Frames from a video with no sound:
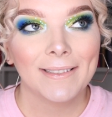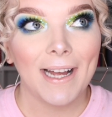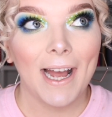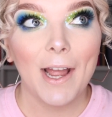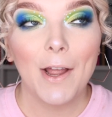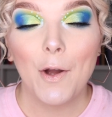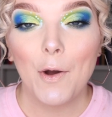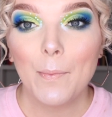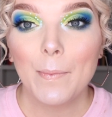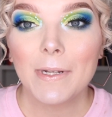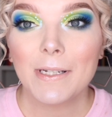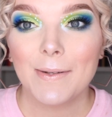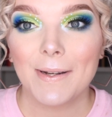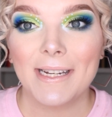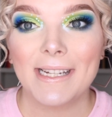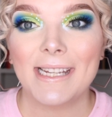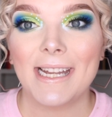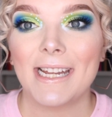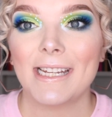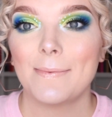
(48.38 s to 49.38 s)
I almost
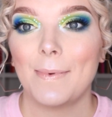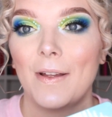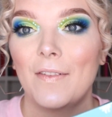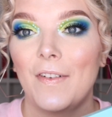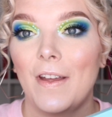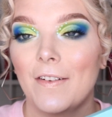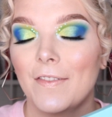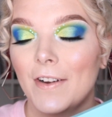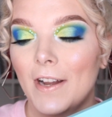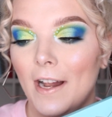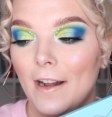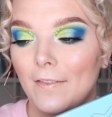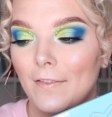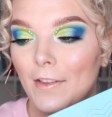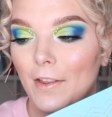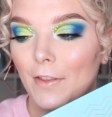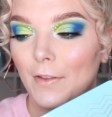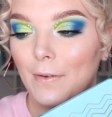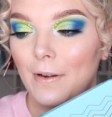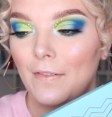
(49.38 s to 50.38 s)
want to say it's my favorite out of
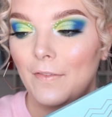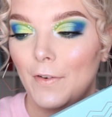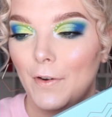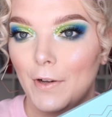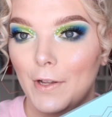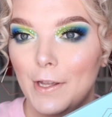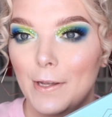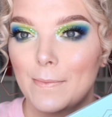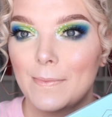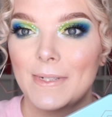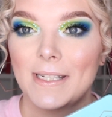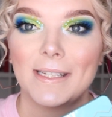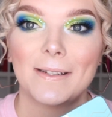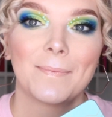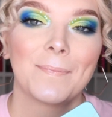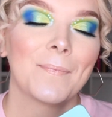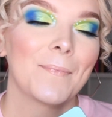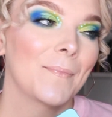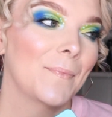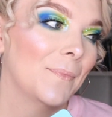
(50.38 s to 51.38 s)
the 3 volumes.
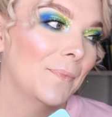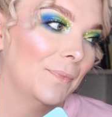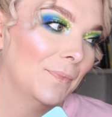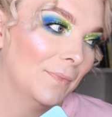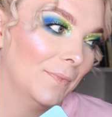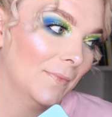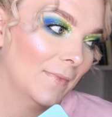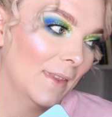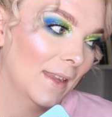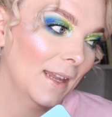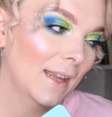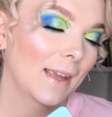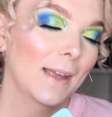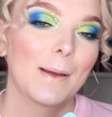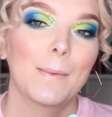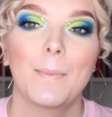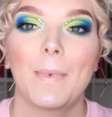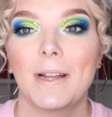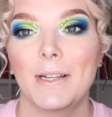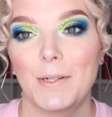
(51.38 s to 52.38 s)

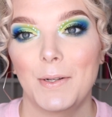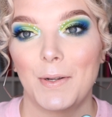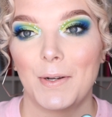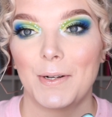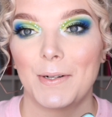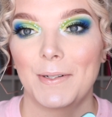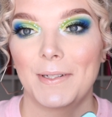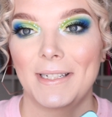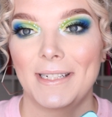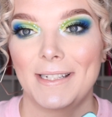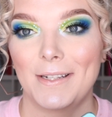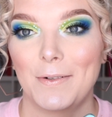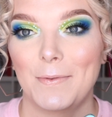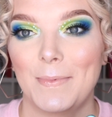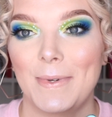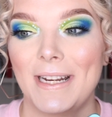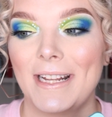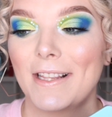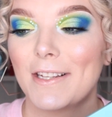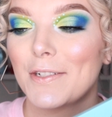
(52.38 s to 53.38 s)
My 2-year-old is
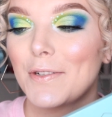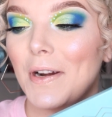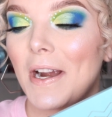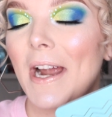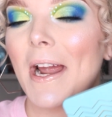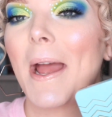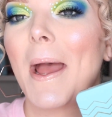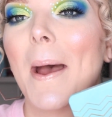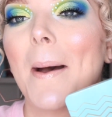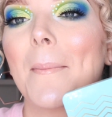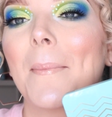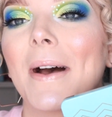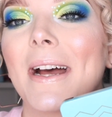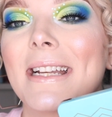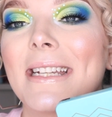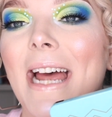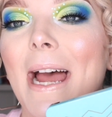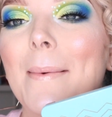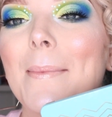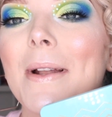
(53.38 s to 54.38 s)
opening the door.
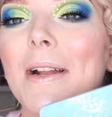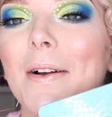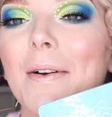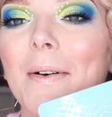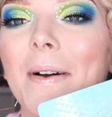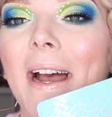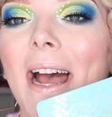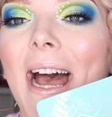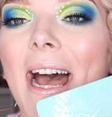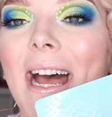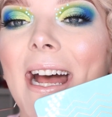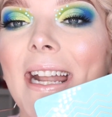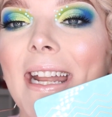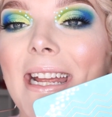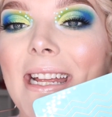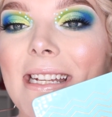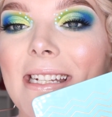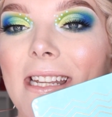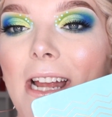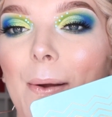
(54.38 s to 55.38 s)
But I'm gonna go ahead
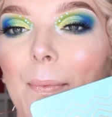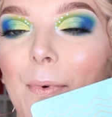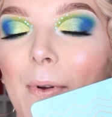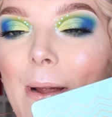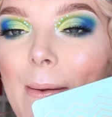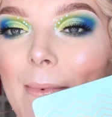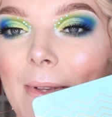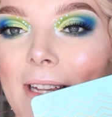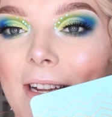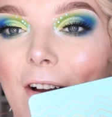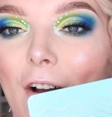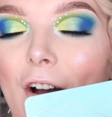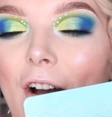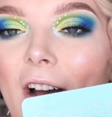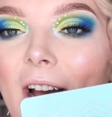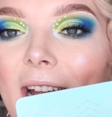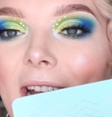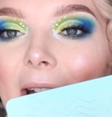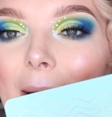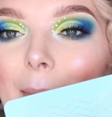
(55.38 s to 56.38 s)
and stop rambling
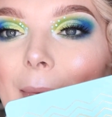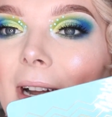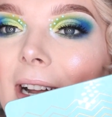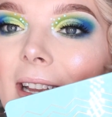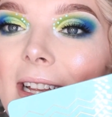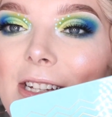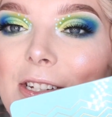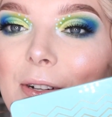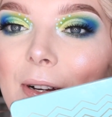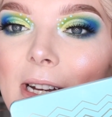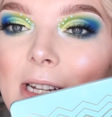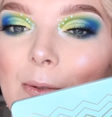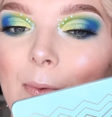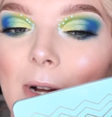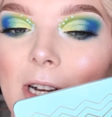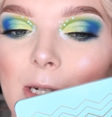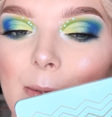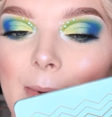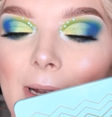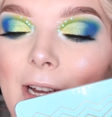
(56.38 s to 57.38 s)
on. I'm gonna let you guys
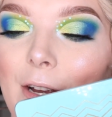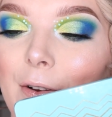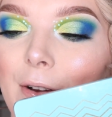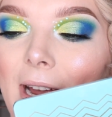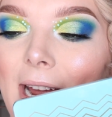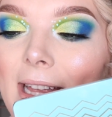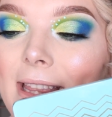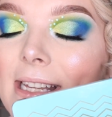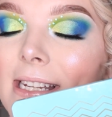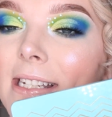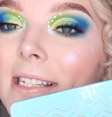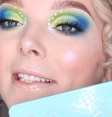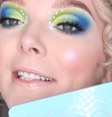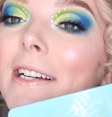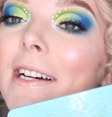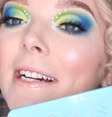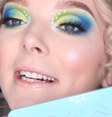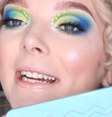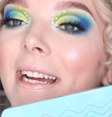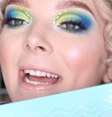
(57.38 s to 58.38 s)
watch me create this
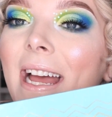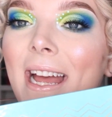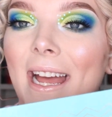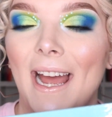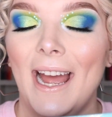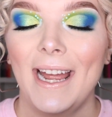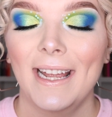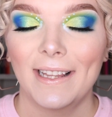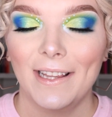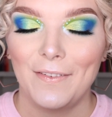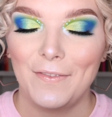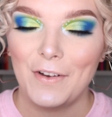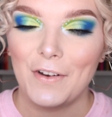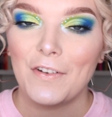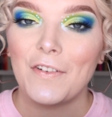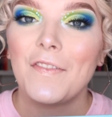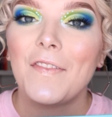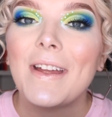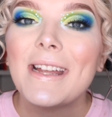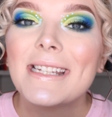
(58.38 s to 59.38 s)
look. I love
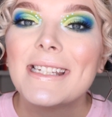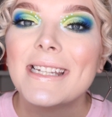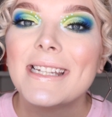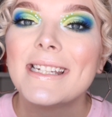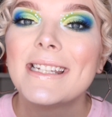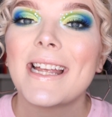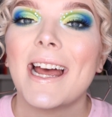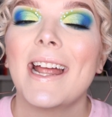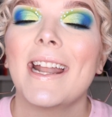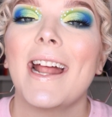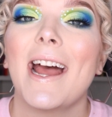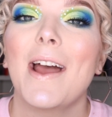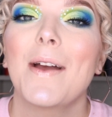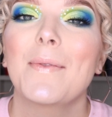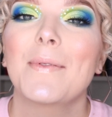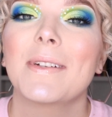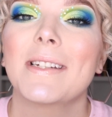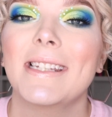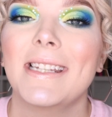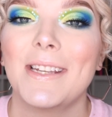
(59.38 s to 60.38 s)
your faces and I
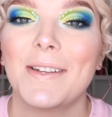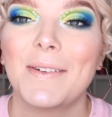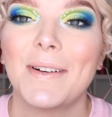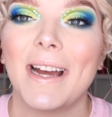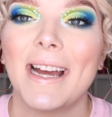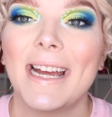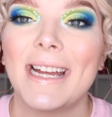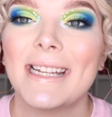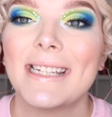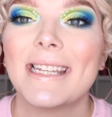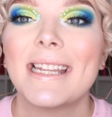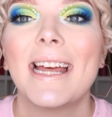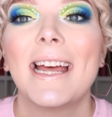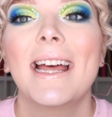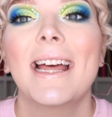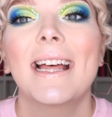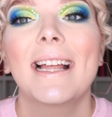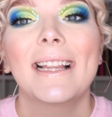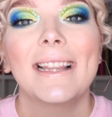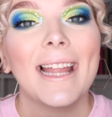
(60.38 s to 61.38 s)
will see you guys
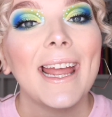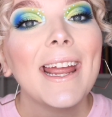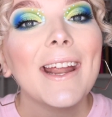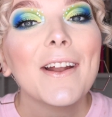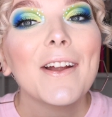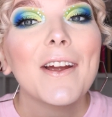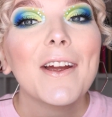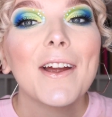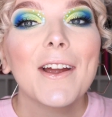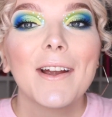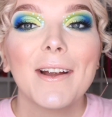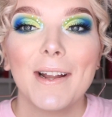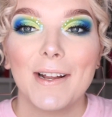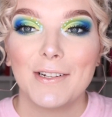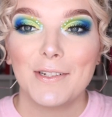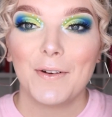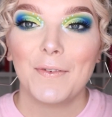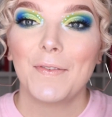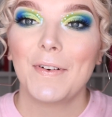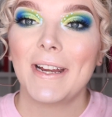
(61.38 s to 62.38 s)
later.
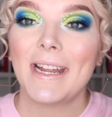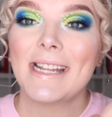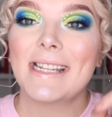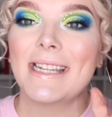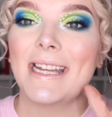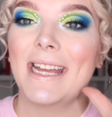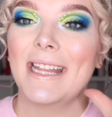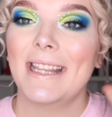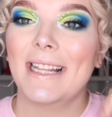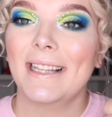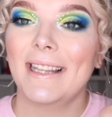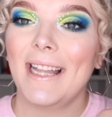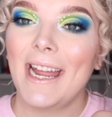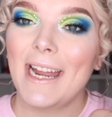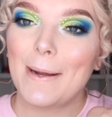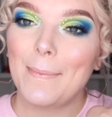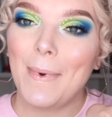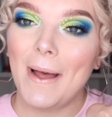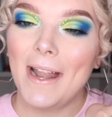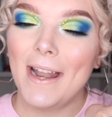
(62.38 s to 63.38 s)
Don't forget to hit the
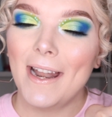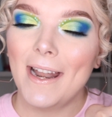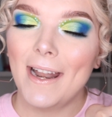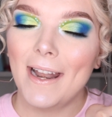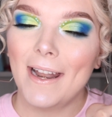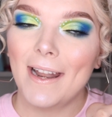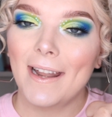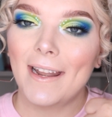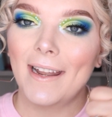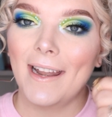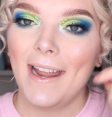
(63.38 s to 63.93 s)
like button